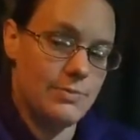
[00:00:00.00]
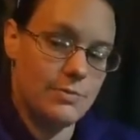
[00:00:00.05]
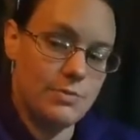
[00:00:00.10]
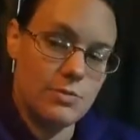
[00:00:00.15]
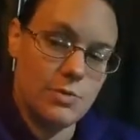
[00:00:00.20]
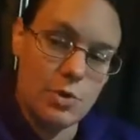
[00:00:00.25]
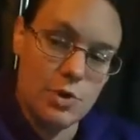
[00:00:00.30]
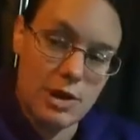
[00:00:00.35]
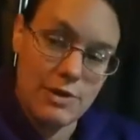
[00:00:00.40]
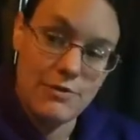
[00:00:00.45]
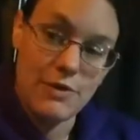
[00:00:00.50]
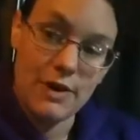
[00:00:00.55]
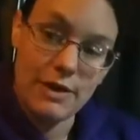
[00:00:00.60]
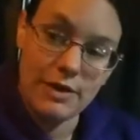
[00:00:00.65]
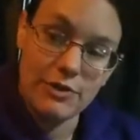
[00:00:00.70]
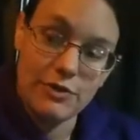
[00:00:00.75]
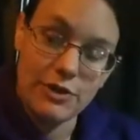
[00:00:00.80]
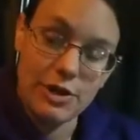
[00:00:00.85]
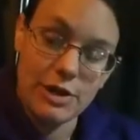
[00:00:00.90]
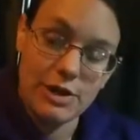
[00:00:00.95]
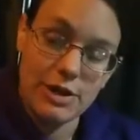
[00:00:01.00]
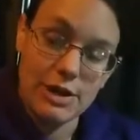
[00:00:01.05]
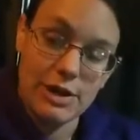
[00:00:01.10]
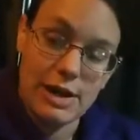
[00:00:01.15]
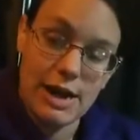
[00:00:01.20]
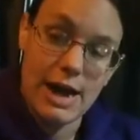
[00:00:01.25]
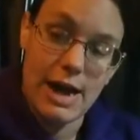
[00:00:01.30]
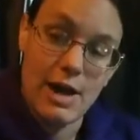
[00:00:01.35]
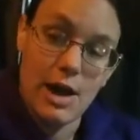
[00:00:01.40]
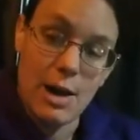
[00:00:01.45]
But when I finally figured it
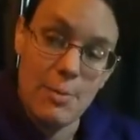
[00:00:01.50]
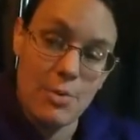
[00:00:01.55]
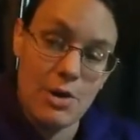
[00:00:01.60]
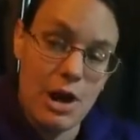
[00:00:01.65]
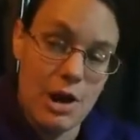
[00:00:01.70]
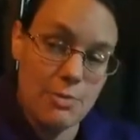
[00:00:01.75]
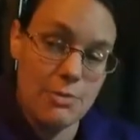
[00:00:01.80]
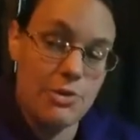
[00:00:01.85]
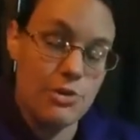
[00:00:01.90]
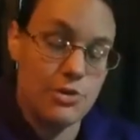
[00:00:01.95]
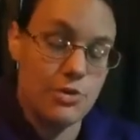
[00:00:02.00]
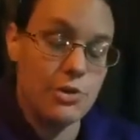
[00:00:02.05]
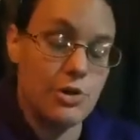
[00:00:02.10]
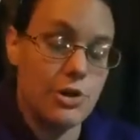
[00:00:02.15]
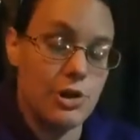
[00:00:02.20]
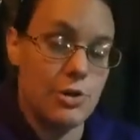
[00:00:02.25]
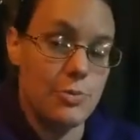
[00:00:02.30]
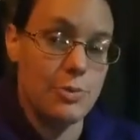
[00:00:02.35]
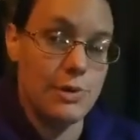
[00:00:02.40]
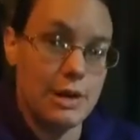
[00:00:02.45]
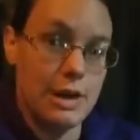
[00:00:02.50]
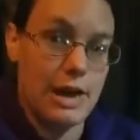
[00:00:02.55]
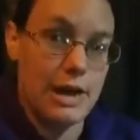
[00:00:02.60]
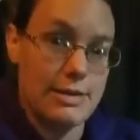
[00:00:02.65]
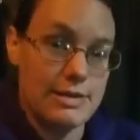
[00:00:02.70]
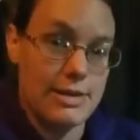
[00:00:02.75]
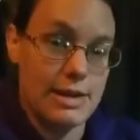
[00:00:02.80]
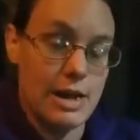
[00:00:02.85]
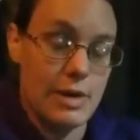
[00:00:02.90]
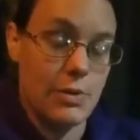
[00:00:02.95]
out, I propped the door open
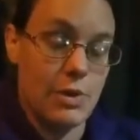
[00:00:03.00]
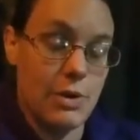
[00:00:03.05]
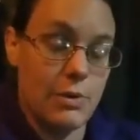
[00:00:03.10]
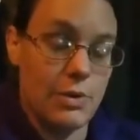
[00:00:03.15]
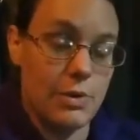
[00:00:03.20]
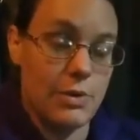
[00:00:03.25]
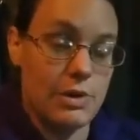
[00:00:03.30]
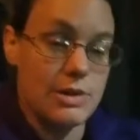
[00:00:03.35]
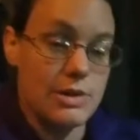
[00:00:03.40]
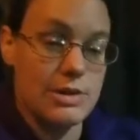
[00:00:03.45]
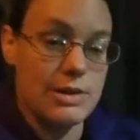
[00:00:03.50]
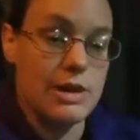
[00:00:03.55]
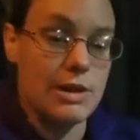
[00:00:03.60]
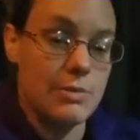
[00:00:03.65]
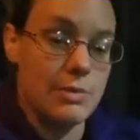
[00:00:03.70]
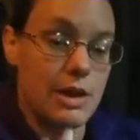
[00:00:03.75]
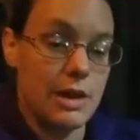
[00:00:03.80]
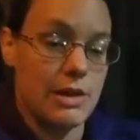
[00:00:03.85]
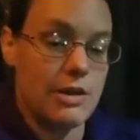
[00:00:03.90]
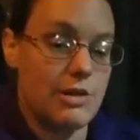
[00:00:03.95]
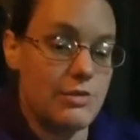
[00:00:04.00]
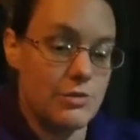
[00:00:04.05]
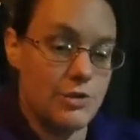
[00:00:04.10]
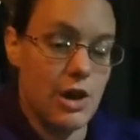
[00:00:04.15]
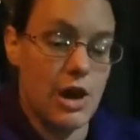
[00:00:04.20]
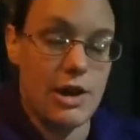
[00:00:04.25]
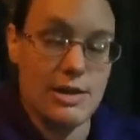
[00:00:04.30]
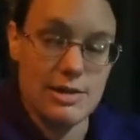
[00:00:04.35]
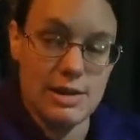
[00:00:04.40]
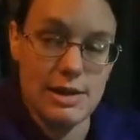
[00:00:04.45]
last night while we were asleep, let it
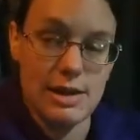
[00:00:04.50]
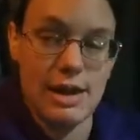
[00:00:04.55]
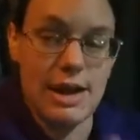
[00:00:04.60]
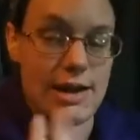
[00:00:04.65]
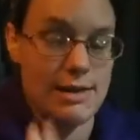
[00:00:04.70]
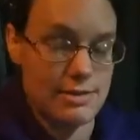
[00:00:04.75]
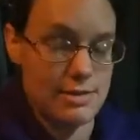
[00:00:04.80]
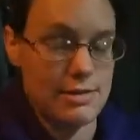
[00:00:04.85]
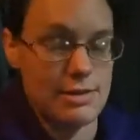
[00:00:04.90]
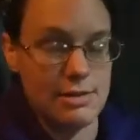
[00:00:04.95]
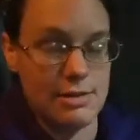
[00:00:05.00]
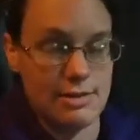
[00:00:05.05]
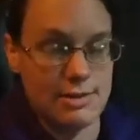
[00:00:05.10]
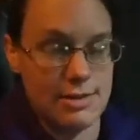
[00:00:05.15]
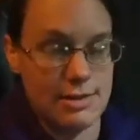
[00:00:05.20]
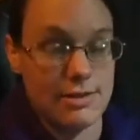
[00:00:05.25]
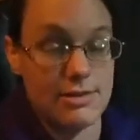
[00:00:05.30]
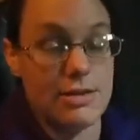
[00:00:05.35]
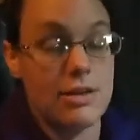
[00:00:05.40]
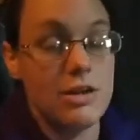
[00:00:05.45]
defrost, and it hasn't done it since.